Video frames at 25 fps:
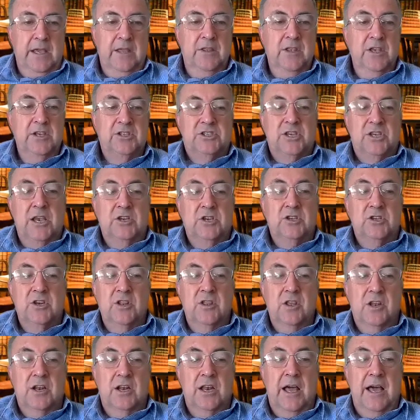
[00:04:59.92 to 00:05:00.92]
In this section
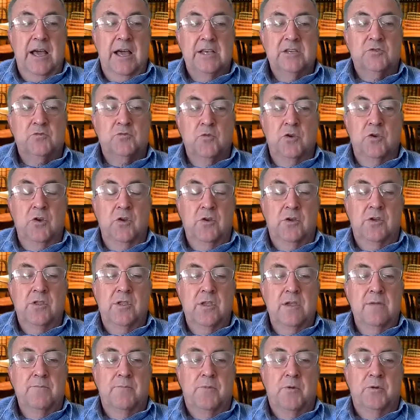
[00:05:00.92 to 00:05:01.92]
of the class, we'll look at
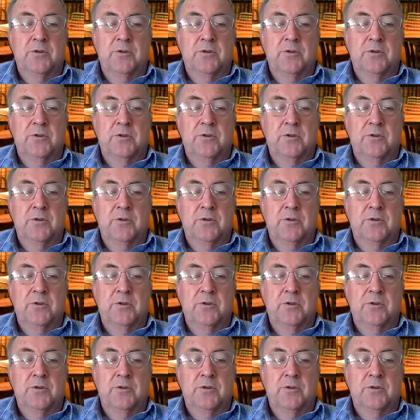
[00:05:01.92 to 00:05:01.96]
the